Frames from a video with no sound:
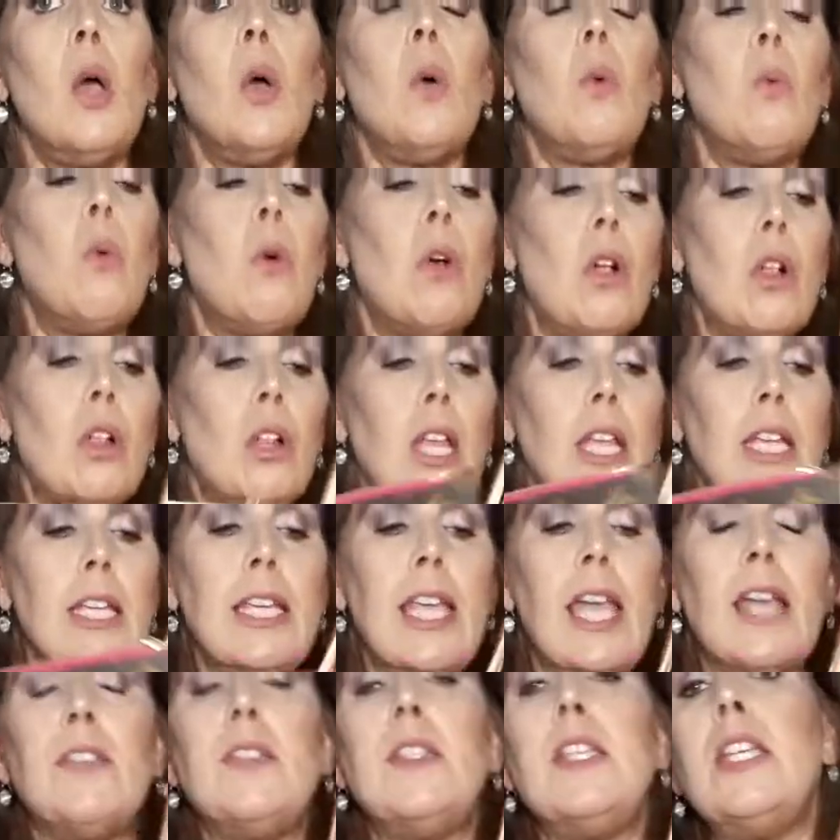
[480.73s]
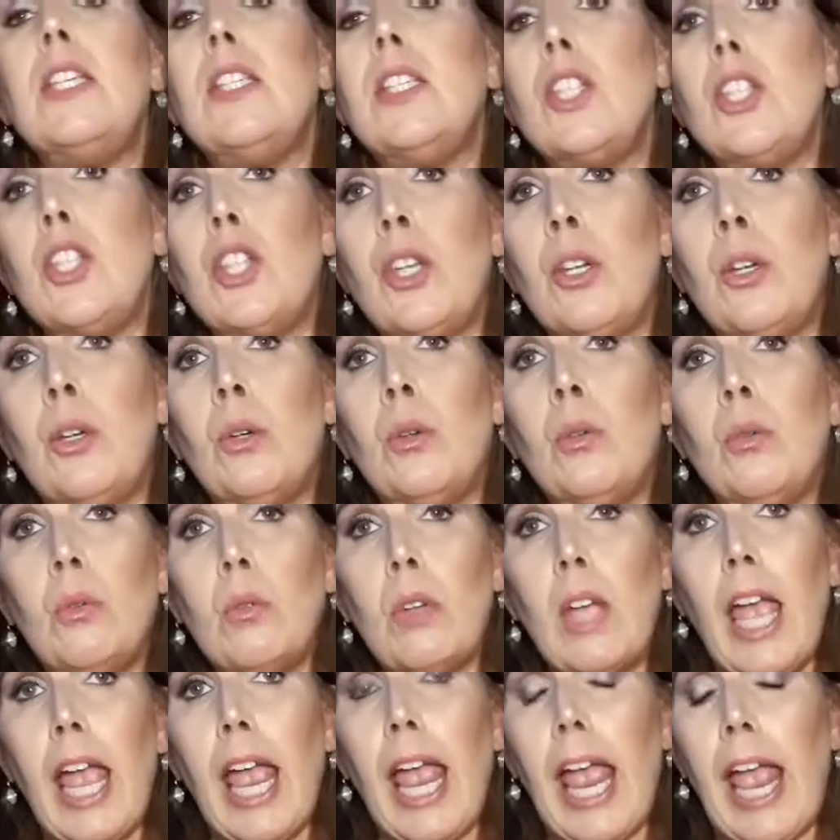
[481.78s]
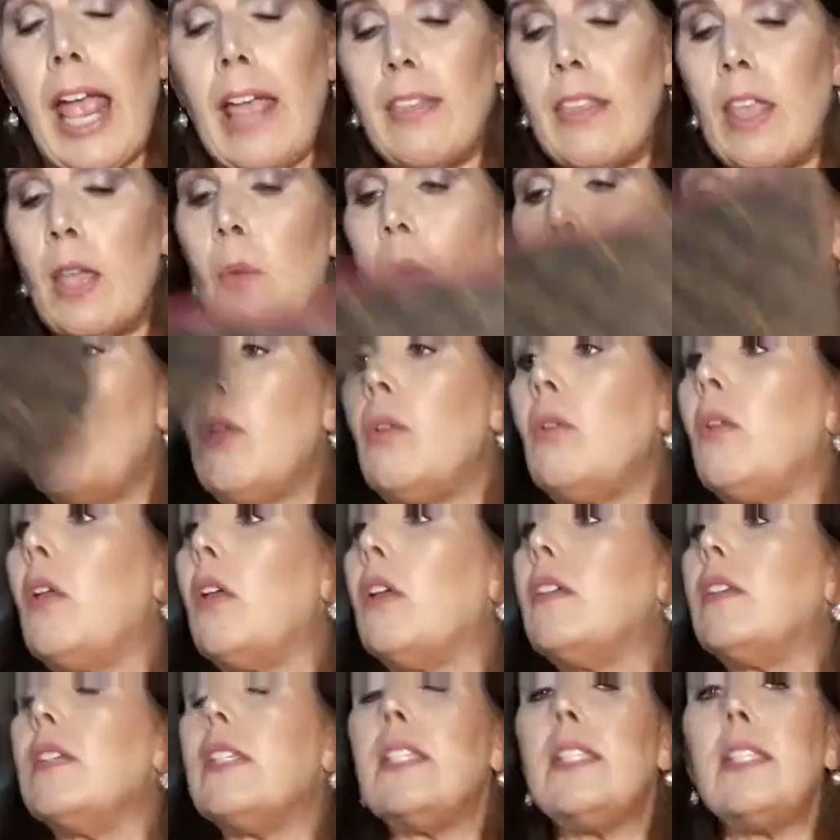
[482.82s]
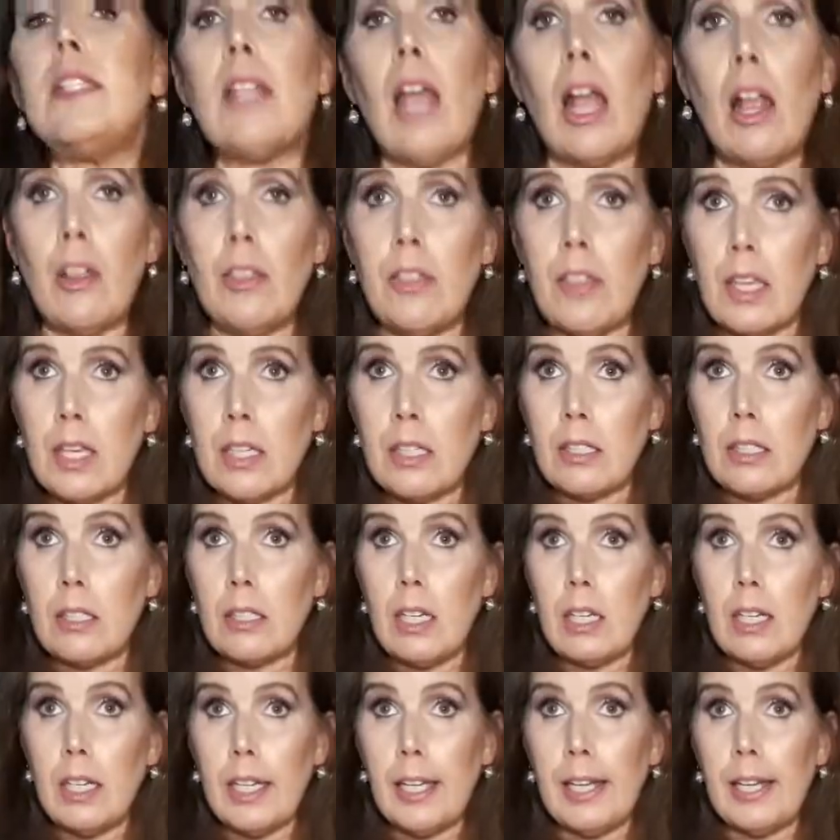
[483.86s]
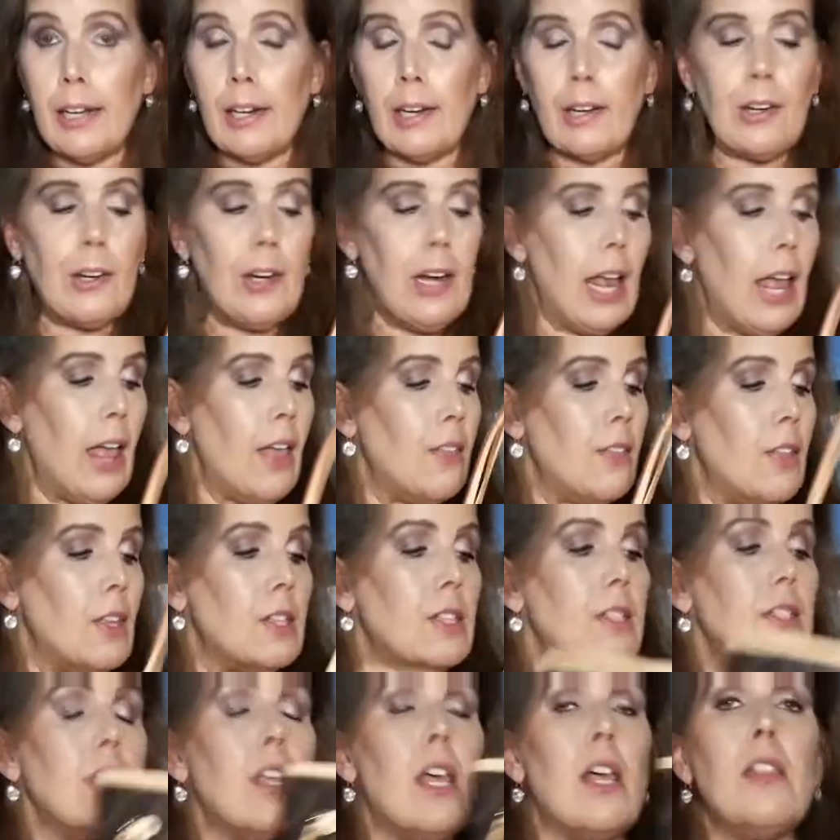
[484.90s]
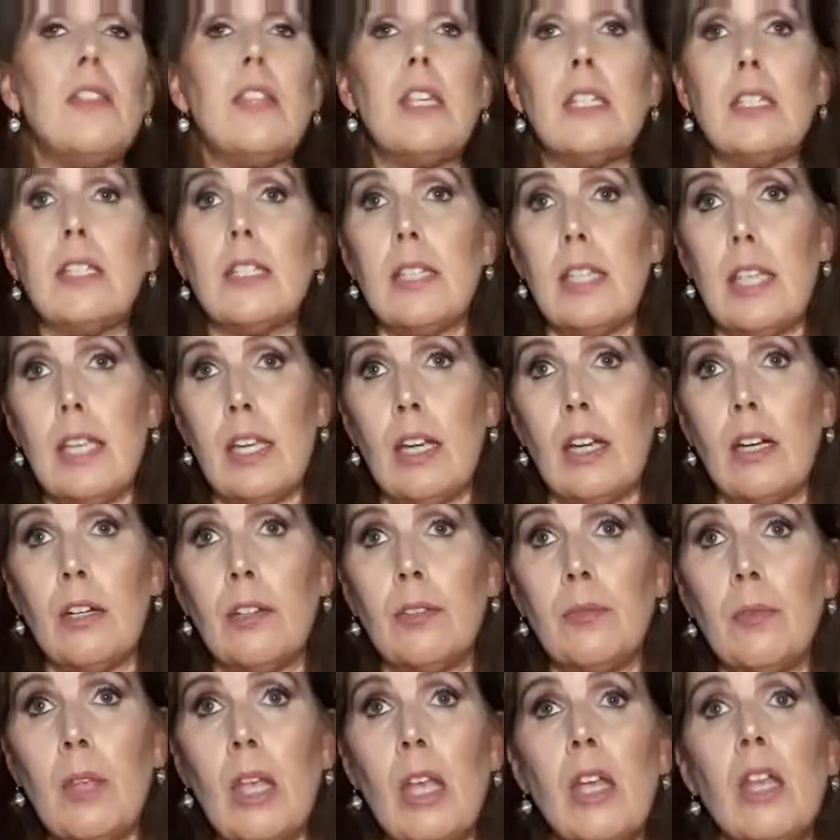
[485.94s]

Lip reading: will get these two and they will sell this here and they'll sell this here.